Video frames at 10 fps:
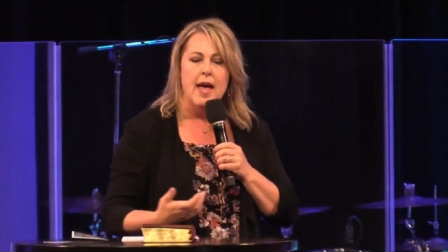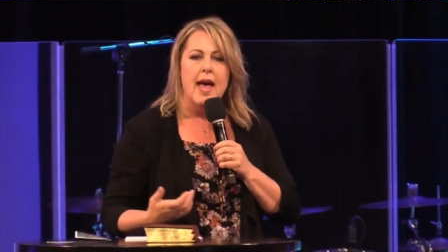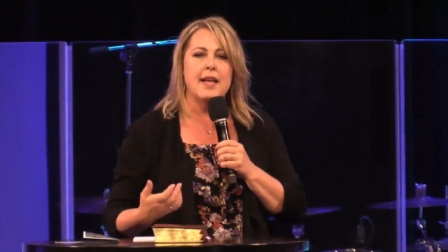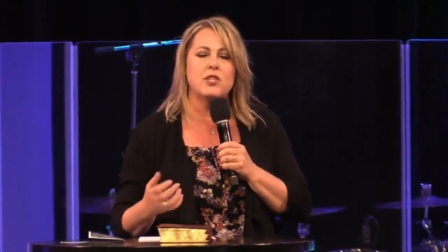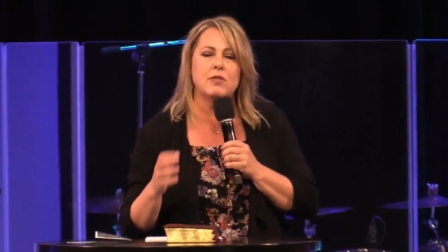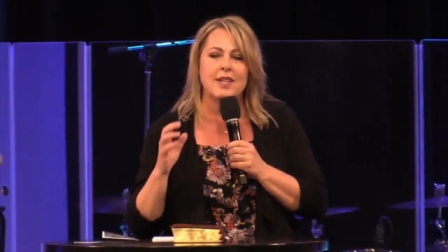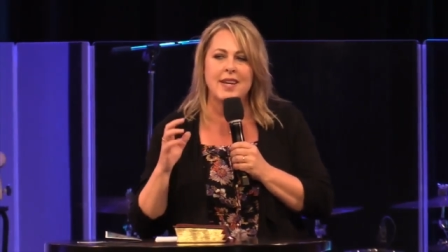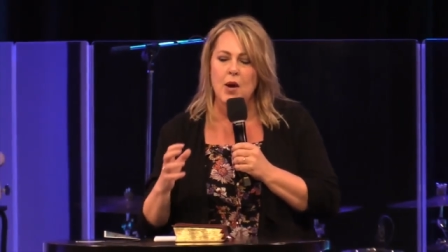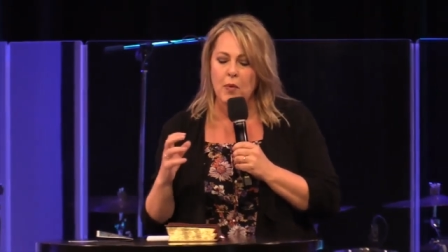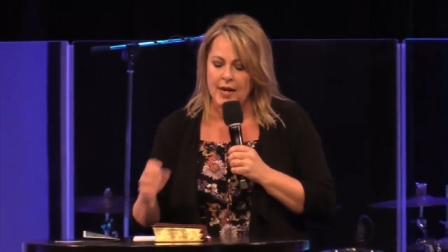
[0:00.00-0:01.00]
And so today
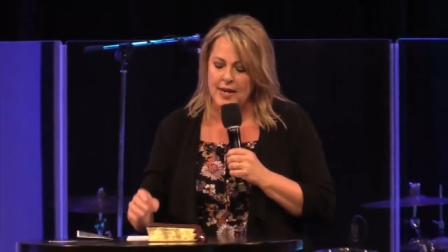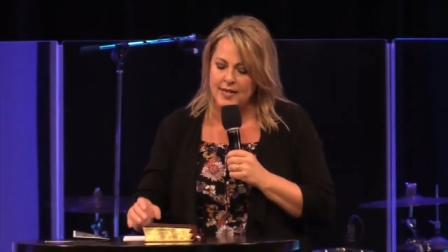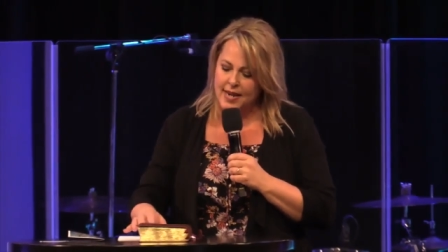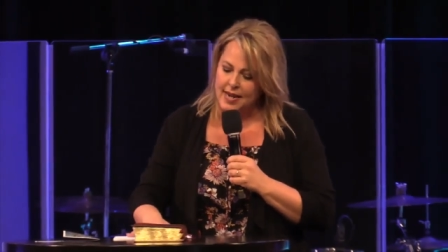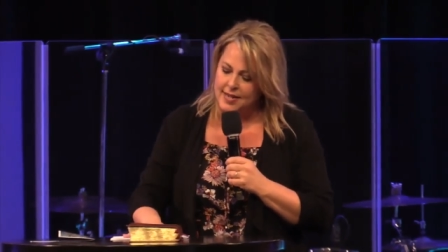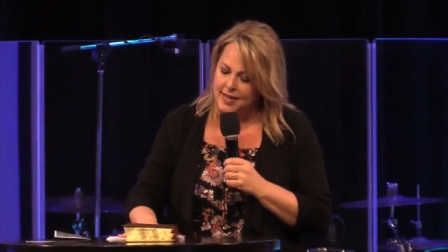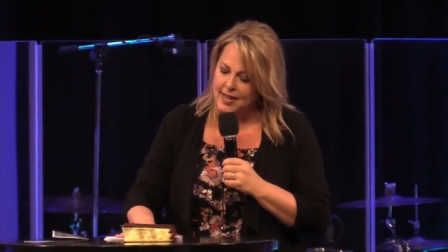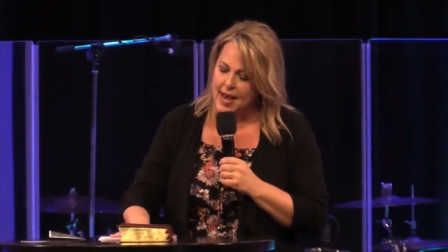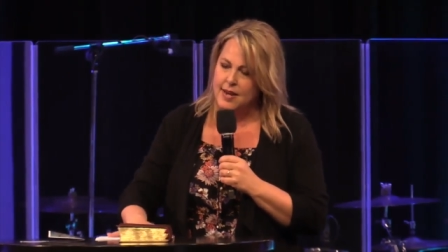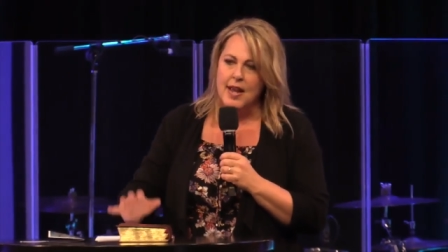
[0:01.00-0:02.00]
we're going to dig into that.